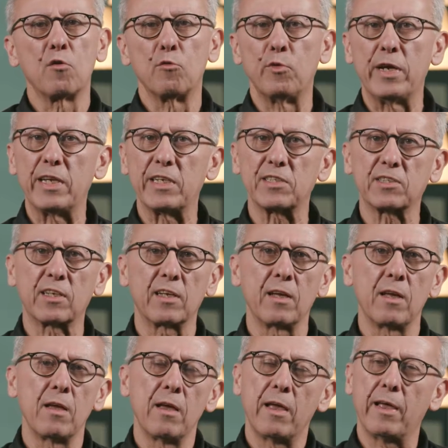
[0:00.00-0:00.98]
risk,
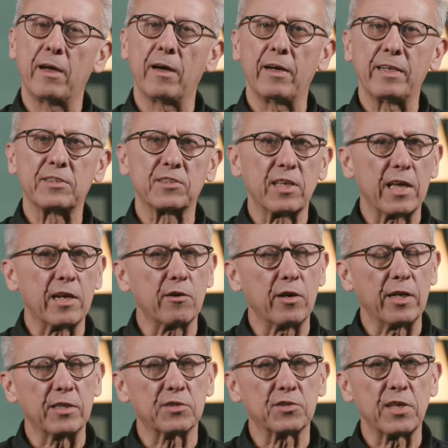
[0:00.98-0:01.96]
et
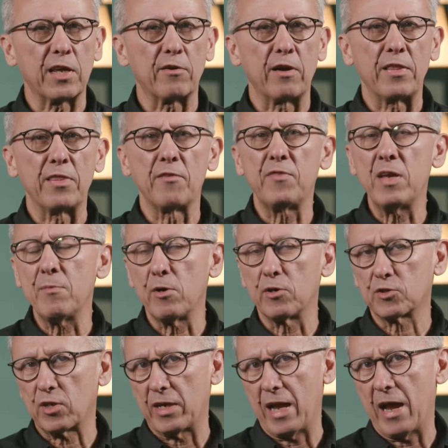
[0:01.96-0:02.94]
cetera, et cetera. And the VMO
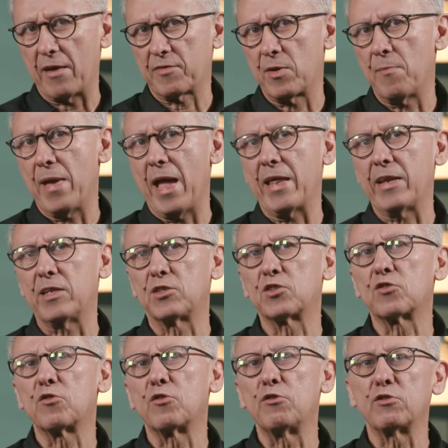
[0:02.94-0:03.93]
is going to have to
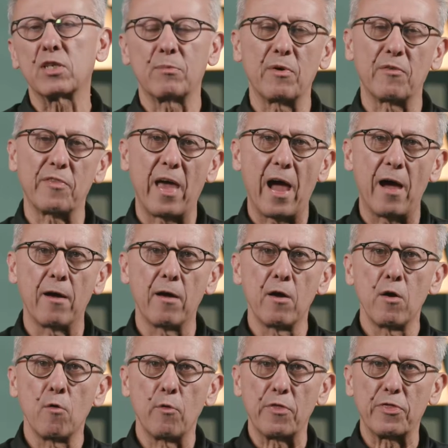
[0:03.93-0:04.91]
manage through some of that
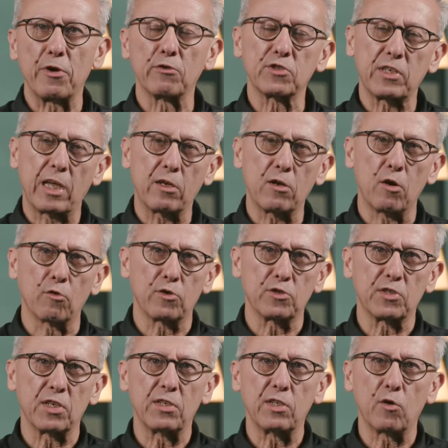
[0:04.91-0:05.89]
with those
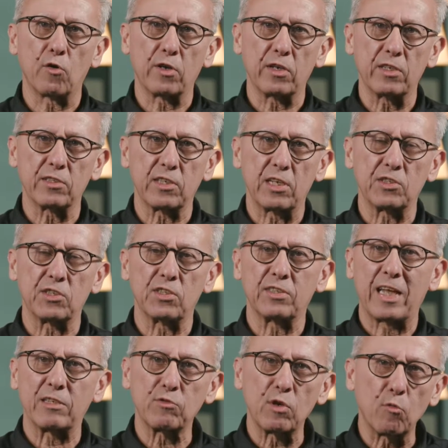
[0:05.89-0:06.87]
stakeholders in the
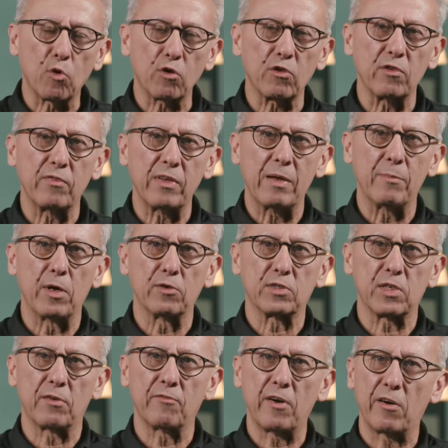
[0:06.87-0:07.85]
organizations. As we work with
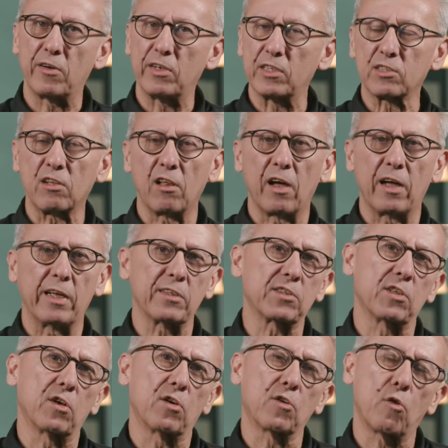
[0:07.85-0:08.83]
VMOs at various
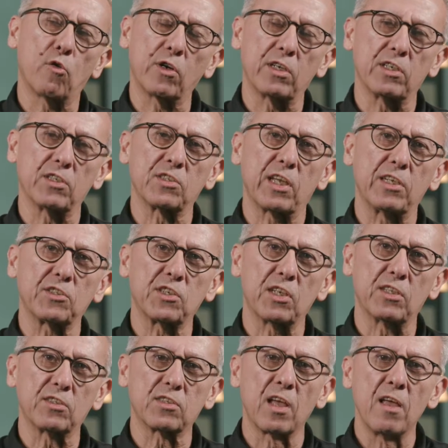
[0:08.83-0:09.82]
clients and
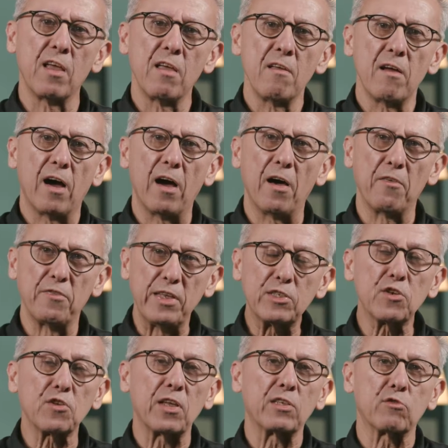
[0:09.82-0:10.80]
organizations,
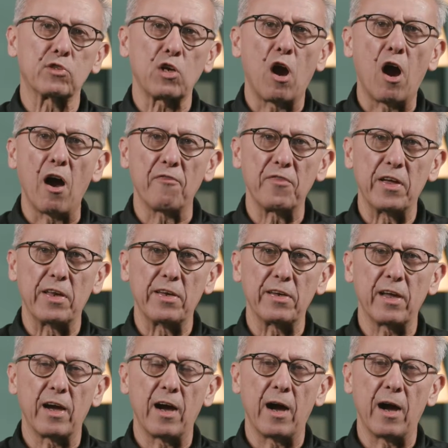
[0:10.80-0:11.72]
these are things which often